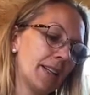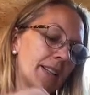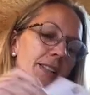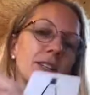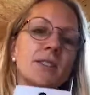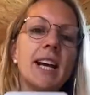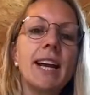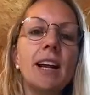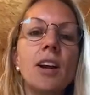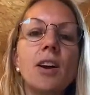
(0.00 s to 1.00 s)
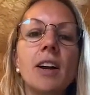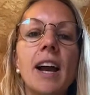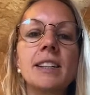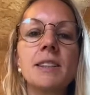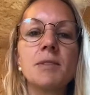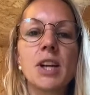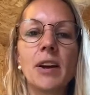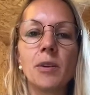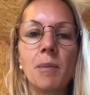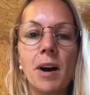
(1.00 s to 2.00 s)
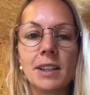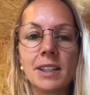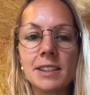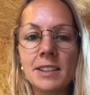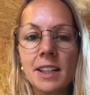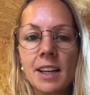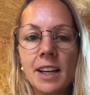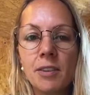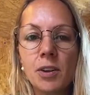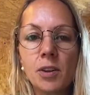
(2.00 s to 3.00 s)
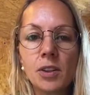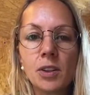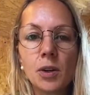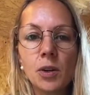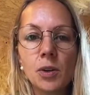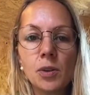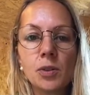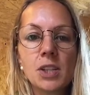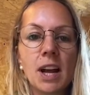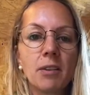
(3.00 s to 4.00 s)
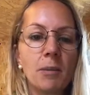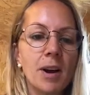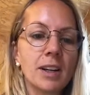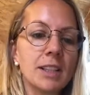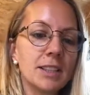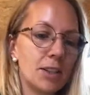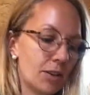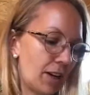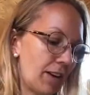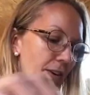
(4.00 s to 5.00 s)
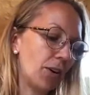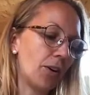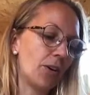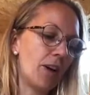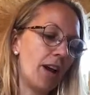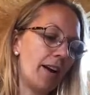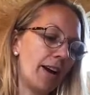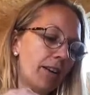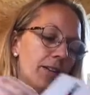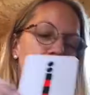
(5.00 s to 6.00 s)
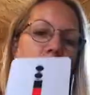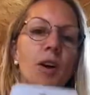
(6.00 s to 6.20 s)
So take a look at some channel markers. If you can Google channel markers, you can have a look online for your